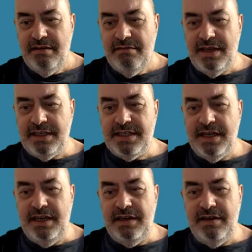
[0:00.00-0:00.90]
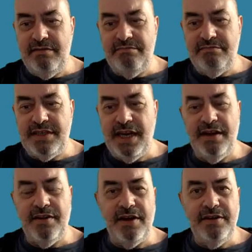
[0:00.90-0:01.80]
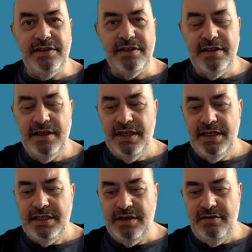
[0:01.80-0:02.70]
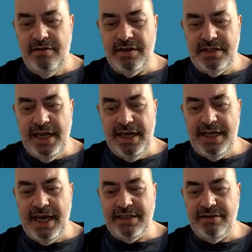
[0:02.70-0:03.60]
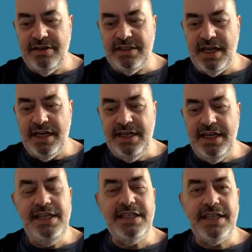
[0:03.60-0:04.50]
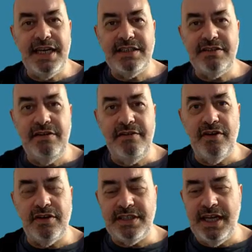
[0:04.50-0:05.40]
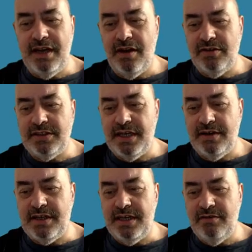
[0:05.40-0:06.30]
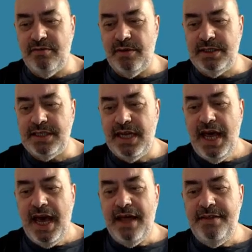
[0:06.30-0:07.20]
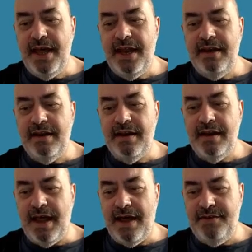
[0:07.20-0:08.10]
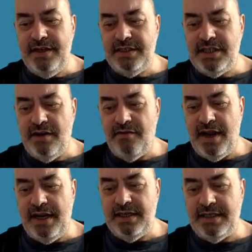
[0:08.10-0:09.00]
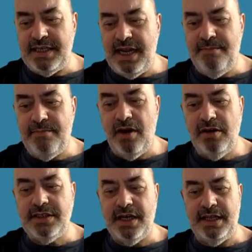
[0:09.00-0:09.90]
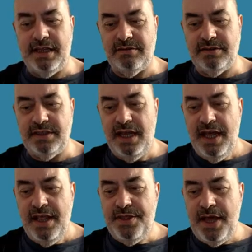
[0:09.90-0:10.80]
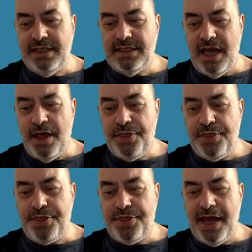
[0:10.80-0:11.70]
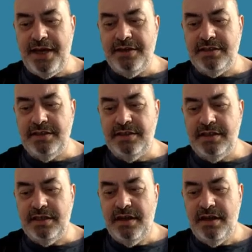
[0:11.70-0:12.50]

Let's say 10 of those. So you've got 10 categories, and in each category, you've got 10 long tail keywords, and then have it generate 10 blog titles. That's 1,000